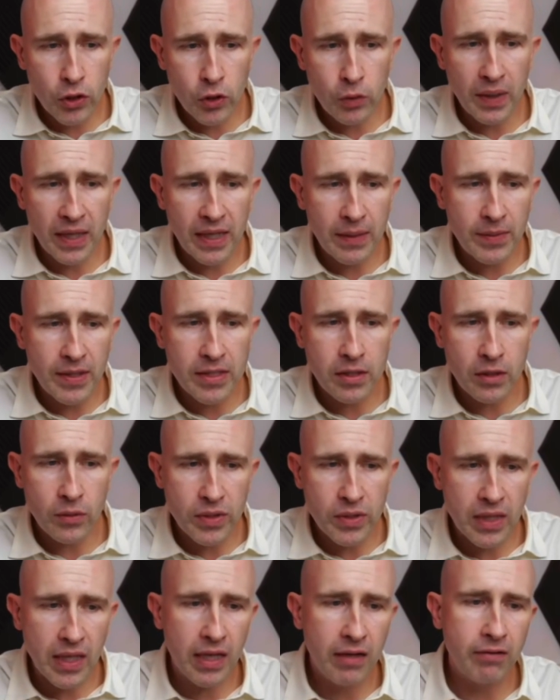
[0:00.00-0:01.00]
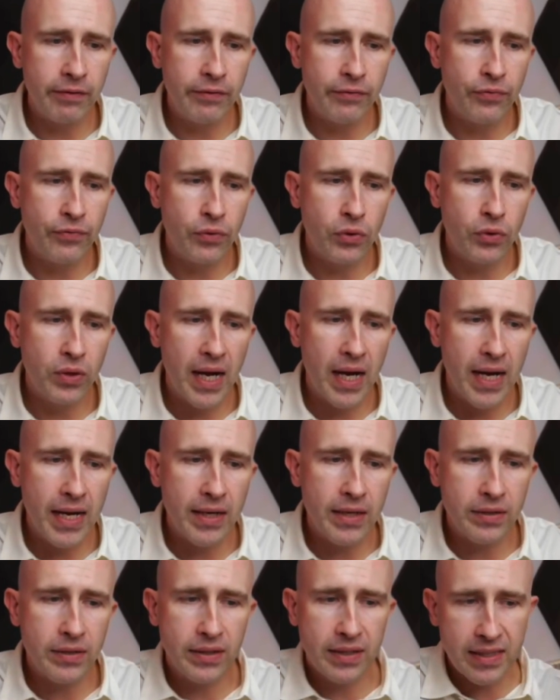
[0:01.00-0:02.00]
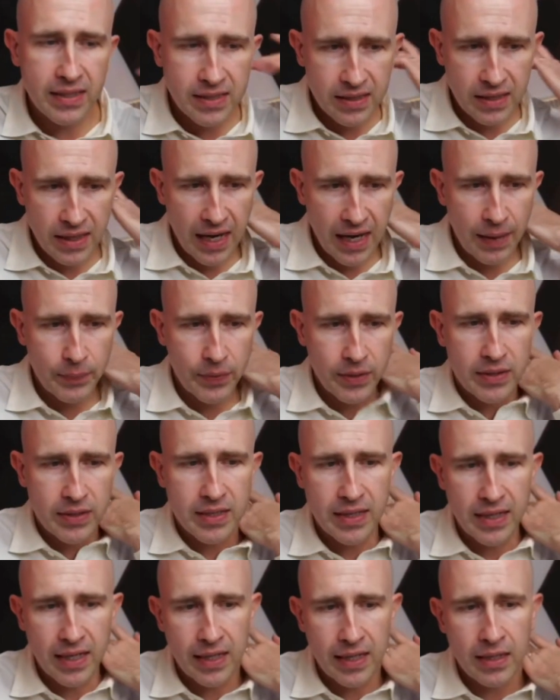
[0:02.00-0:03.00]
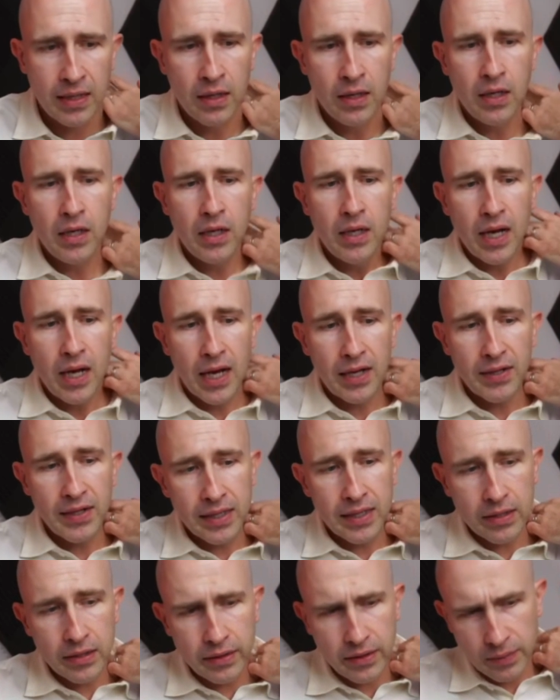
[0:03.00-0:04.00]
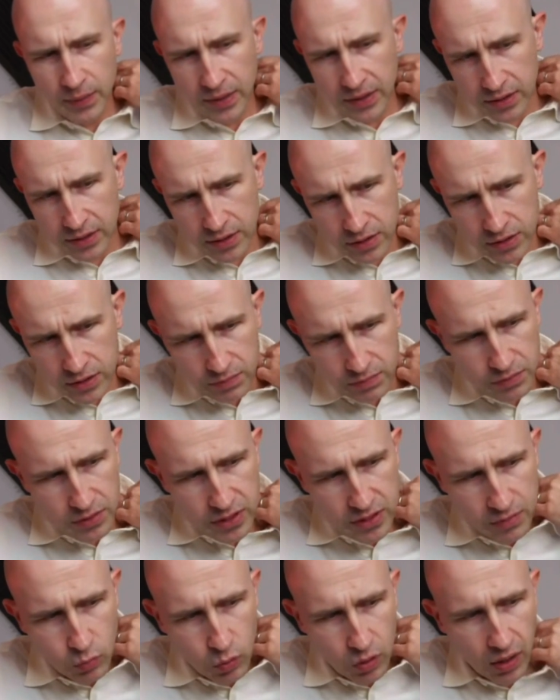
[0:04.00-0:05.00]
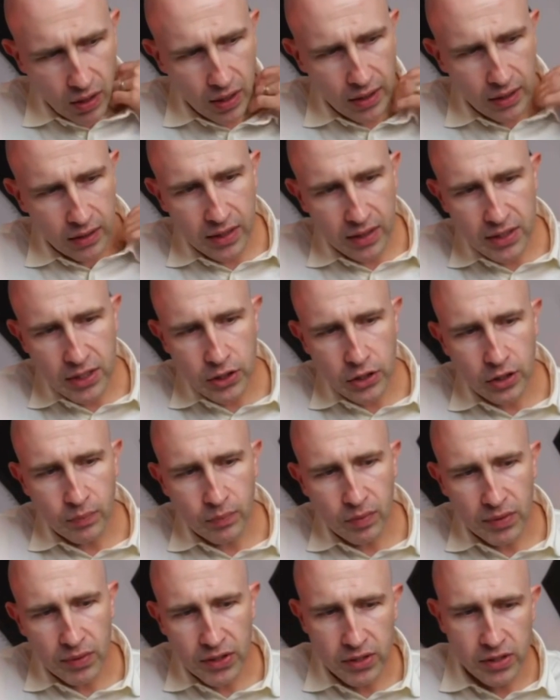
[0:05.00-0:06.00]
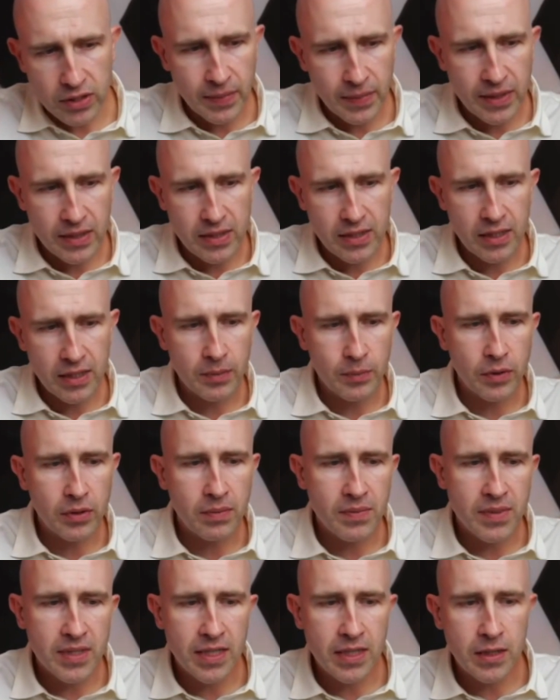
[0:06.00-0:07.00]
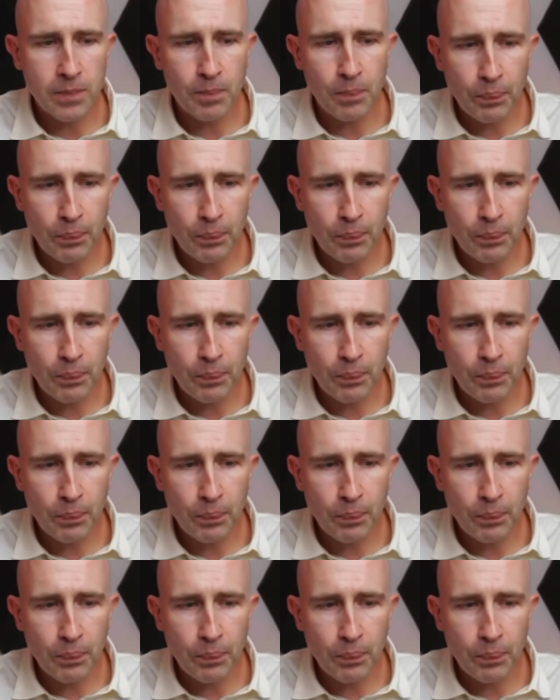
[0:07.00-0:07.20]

2 babies I was caring for, and this happened today. And then the bit that's somewhat highlighted, you can probably just about see at the bottom, says,